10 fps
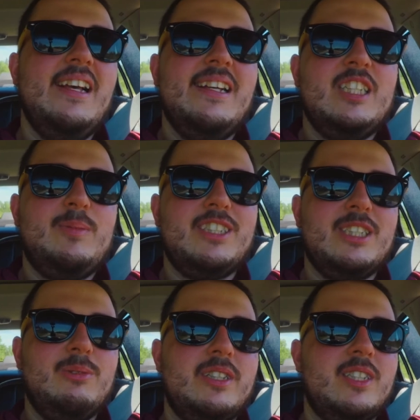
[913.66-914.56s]

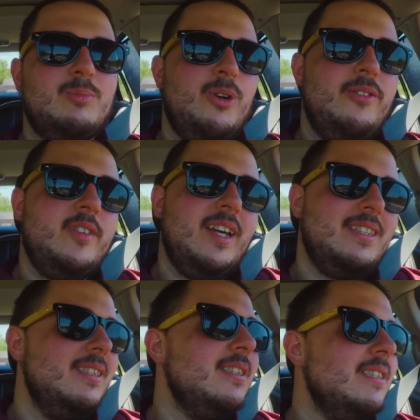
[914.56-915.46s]
especially with this
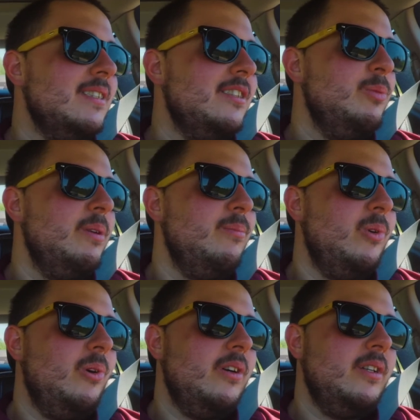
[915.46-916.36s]
ProFlex, it's a little bit
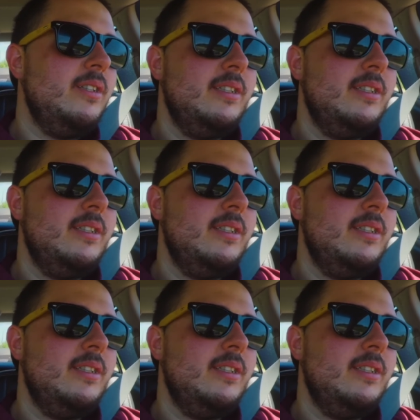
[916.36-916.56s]
more